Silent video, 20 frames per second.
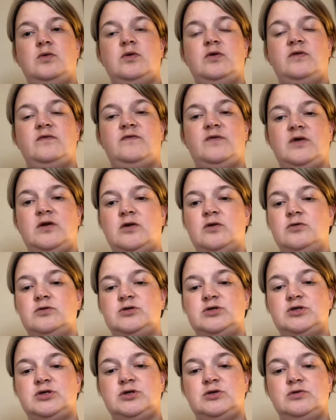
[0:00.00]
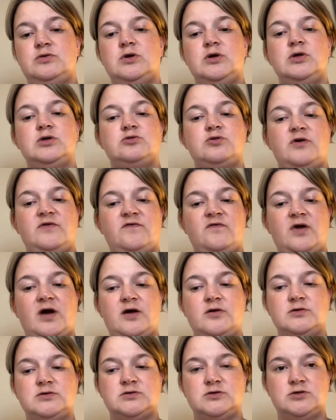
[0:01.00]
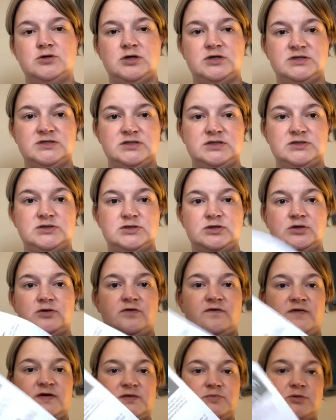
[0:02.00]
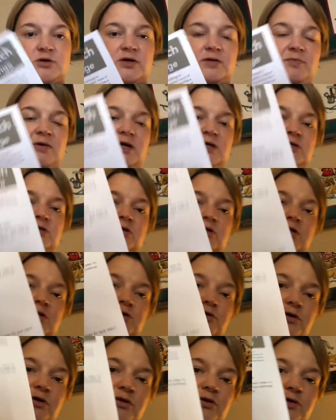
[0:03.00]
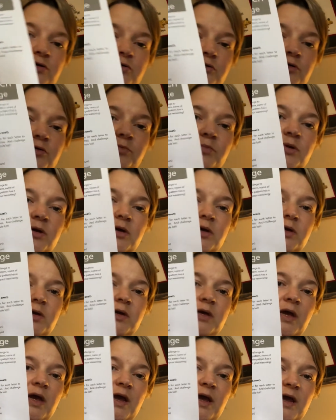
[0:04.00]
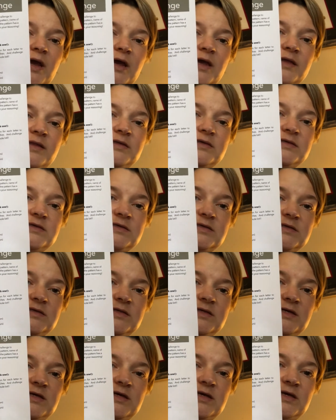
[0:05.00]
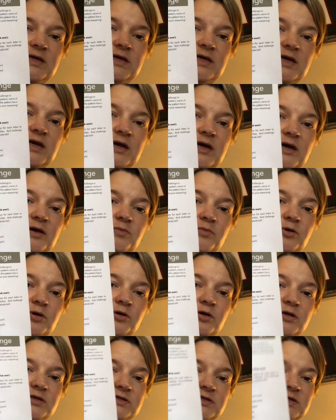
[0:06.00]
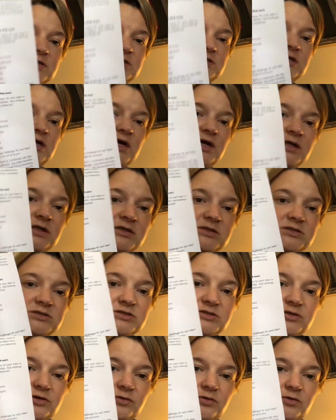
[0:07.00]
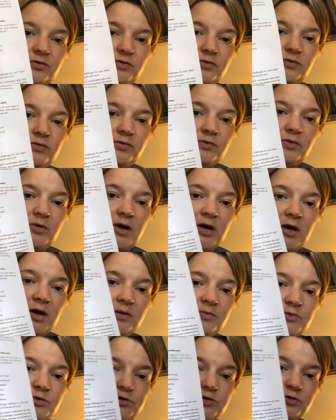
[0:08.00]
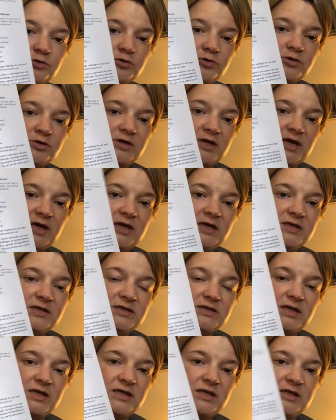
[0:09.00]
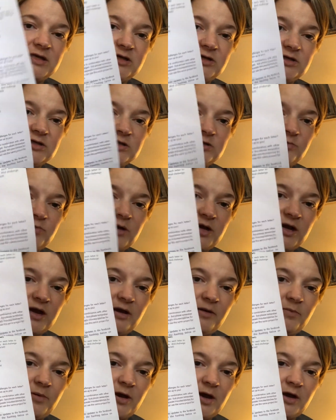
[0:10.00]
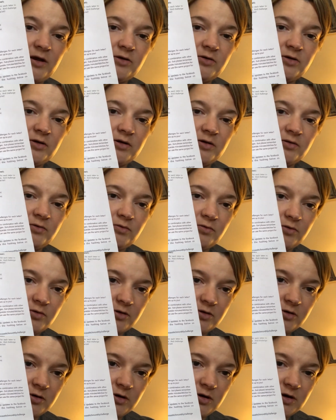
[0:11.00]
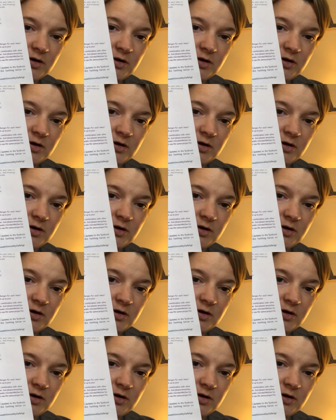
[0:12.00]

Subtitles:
if you go to 24 Hours of Cross Stitch on their Facebook page, you can join their group. And this is the acrostics challenge, so shorter days, and then you just pick a pattern or